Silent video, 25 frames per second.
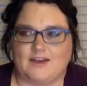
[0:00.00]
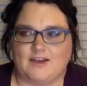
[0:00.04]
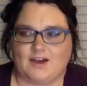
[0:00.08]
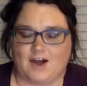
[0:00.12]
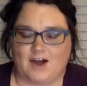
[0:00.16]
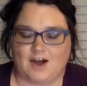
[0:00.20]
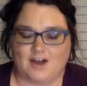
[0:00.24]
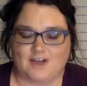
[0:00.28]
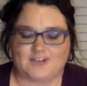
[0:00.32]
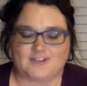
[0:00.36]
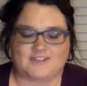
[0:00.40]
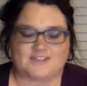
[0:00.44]

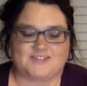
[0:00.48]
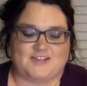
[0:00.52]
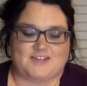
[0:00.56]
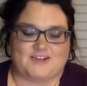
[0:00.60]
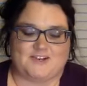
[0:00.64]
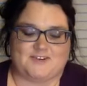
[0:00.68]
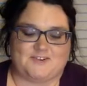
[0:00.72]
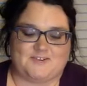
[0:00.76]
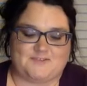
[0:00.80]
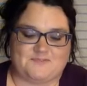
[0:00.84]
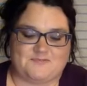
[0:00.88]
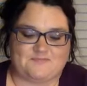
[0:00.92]

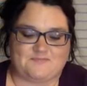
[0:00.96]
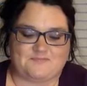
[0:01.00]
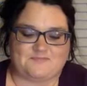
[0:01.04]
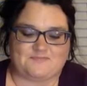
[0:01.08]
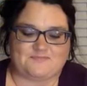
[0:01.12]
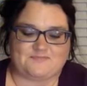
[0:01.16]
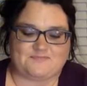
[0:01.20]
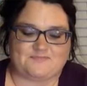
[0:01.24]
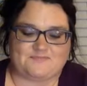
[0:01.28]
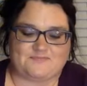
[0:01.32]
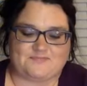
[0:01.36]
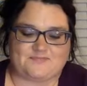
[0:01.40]
also,
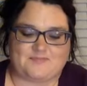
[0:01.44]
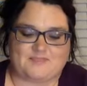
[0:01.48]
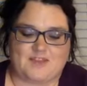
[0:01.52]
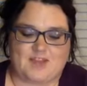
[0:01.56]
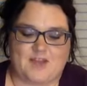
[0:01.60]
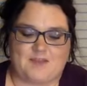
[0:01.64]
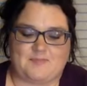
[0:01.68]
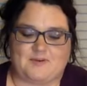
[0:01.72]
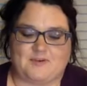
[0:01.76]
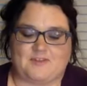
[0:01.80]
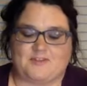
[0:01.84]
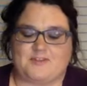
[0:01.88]

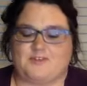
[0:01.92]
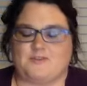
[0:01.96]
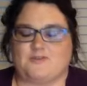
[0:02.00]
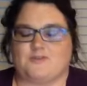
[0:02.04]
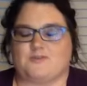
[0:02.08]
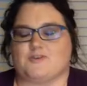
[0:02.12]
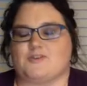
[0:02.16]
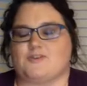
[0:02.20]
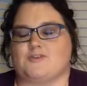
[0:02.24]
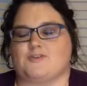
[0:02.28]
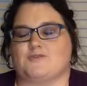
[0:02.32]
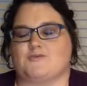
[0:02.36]
up on the
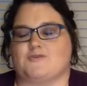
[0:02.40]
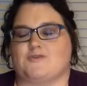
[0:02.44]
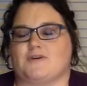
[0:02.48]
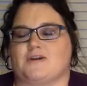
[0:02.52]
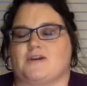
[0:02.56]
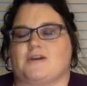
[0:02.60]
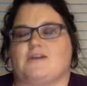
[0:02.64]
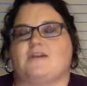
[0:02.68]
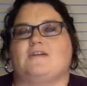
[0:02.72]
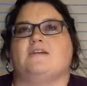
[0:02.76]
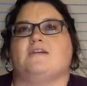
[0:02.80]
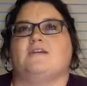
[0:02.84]
North
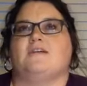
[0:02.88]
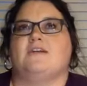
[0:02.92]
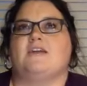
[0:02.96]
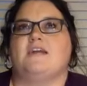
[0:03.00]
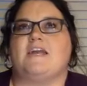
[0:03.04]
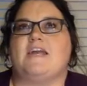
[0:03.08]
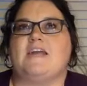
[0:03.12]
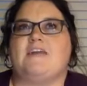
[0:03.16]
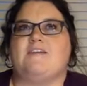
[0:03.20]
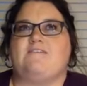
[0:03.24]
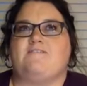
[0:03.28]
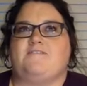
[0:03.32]
Shore,
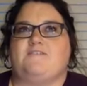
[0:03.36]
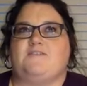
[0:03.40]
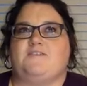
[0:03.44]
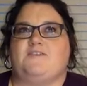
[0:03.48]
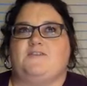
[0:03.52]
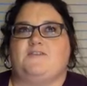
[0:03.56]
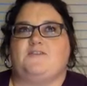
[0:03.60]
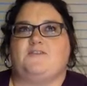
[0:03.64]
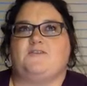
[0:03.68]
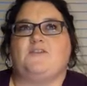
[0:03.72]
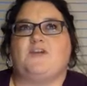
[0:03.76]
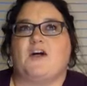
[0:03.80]
if
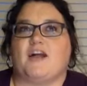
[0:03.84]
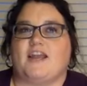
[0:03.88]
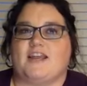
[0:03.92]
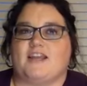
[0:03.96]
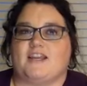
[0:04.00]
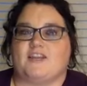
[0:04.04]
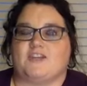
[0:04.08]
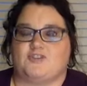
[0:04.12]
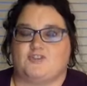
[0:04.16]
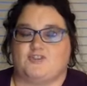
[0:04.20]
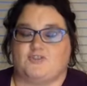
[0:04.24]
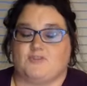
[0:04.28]
you
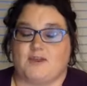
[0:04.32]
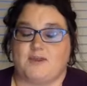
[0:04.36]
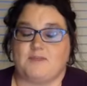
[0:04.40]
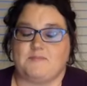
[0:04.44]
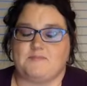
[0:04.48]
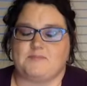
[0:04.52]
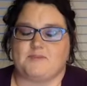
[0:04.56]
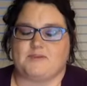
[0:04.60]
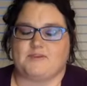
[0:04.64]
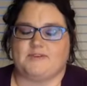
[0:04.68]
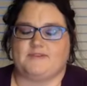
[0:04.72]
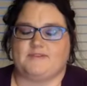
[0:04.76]
like shrimp,
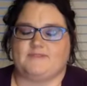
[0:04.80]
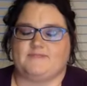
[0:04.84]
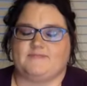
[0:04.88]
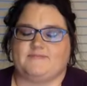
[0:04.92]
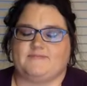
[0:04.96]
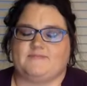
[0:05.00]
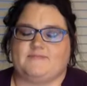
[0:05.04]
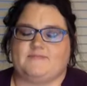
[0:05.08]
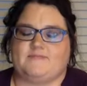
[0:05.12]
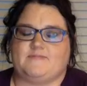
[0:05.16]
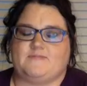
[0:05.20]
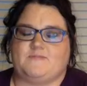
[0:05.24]

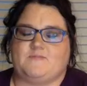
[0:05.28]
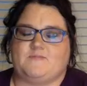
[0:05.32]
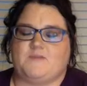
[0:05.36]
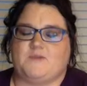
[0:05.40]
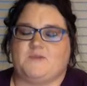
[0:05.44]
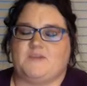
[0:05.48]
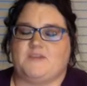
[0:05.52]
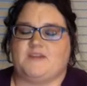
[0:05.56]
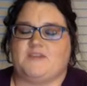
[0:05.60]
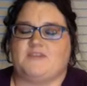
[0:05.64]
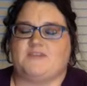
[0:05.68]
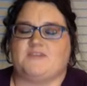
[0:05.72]

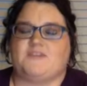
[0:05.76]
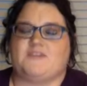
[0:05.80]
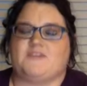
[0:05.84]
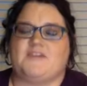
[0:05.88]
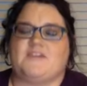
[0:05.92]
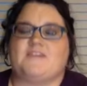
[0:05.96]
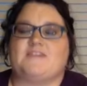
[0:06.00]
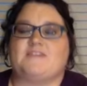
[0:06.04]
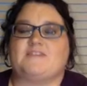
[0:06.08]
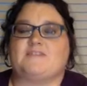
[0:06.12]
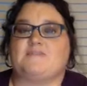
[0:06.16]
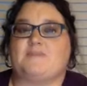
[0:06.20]
one other
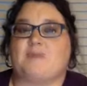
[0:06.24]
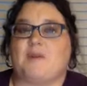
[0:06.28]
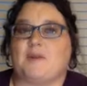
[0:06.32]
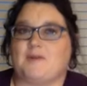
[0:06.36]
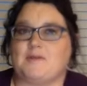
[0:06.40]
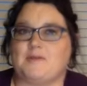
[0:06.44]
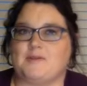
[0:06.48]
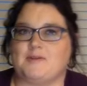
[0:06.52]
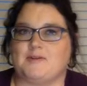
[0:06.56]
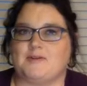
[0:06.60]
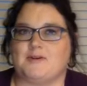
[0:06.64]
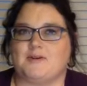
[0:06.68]
thing that's
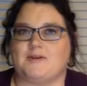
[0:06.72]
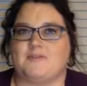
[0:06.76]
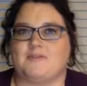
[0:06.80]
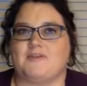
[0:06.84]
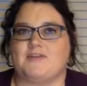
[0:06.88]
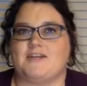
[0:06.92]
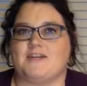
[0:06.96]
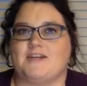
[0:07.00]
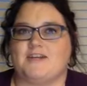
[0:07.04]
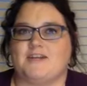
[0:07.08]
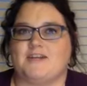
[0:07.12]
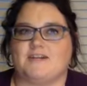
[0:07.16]
popular over
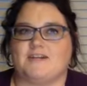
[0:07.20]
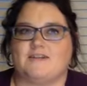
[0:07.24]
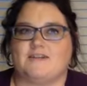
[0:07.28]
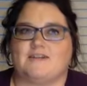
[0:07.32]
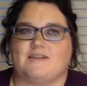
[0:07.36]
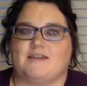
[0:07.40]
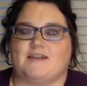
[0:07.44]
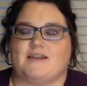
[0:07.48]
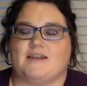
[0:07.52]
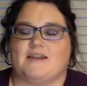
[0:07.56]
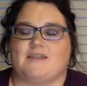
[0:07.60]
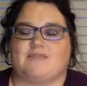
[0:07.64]
here,
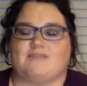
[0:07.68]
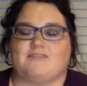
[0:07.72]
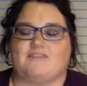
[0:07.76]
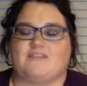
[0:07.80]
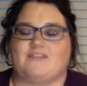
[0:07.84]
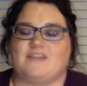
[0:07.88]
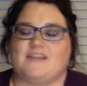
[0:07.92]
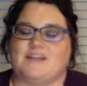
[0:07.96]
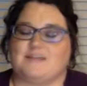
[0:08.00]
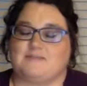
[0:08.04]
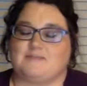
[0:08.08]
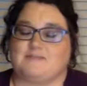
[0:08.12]
I feel
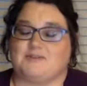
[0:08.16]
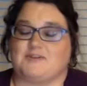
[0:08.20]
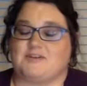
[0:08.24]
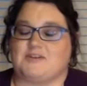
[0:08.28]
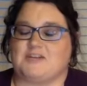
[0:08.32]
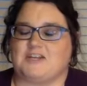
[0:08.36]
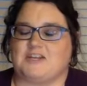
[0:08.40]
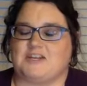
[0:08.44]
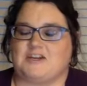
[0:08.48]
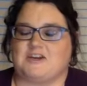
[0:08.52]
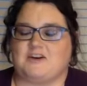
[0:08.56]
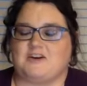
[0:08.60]
like I'm
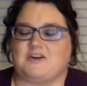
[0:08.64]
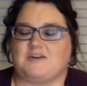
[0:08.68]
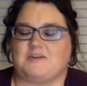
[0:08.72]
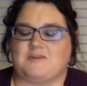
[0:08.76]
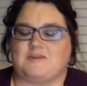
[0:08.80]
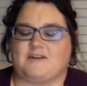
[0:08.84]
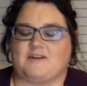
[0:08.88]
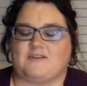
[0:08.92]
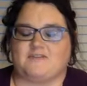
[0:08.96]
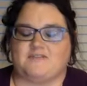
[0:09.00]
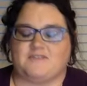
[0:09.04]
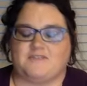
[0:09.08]
talking all
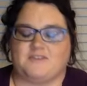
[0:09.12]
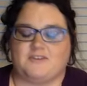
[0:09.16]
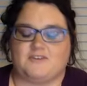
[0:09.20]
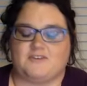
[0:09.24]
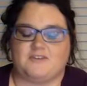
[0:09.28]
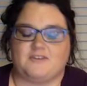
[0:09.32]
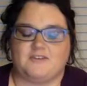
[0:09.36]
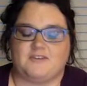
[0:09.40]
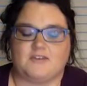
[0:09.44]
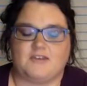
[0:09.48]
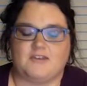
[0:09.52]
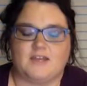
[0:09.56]
about
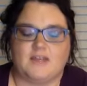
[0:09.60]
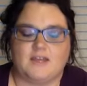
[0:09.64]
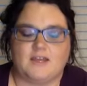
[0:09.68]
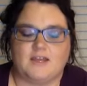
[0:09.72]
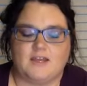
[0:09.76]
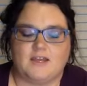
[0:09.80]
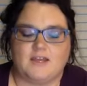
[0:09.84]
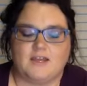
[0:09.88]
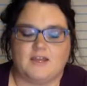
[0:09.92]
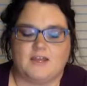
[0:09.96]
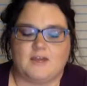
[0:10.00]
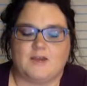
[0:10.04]
food,
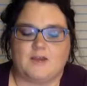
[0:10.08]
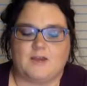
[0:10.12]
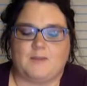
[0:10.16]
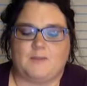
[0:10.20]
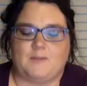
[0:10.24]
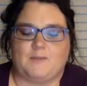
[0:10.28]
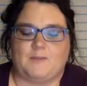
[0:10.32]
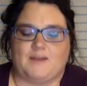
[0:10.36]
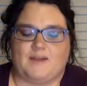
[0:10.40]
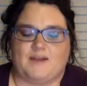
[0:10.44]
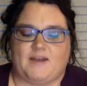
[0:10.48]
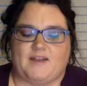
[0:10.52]

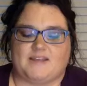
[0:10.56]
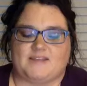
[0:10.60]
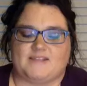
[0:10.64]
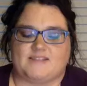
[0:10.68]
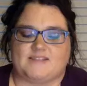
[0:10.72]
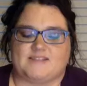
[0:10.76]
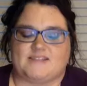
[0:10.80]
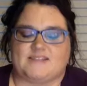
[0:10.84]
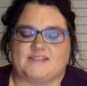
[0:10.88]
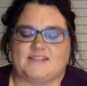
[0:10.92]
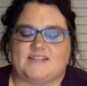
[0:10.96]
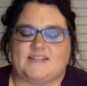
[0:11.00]

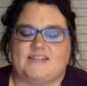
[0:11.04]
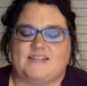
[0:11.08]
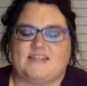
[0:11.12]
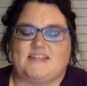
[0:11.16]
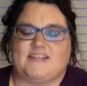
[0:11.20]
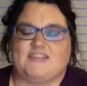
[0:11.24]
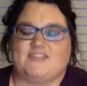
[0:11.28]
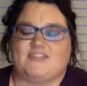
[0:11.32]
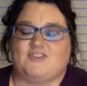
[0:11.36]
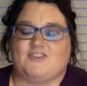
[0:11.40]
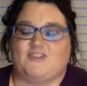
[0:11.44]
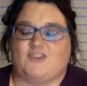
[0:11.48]
but
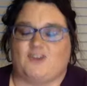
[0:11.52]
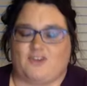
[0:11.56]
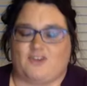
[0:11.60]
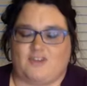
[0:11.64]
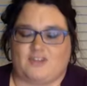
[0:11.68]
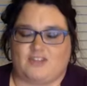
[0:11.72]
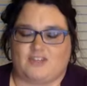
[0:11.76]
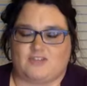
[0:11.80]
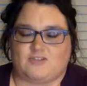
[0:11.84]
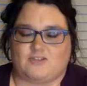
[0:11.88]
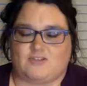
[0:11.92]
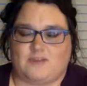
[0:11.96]
is
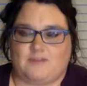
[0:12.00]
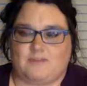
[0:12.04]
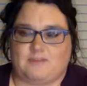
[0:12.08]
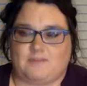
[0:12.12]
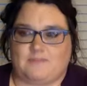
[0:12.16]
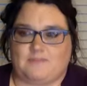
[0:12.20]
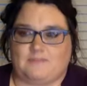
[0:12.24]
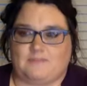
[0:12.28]
garlic shrimp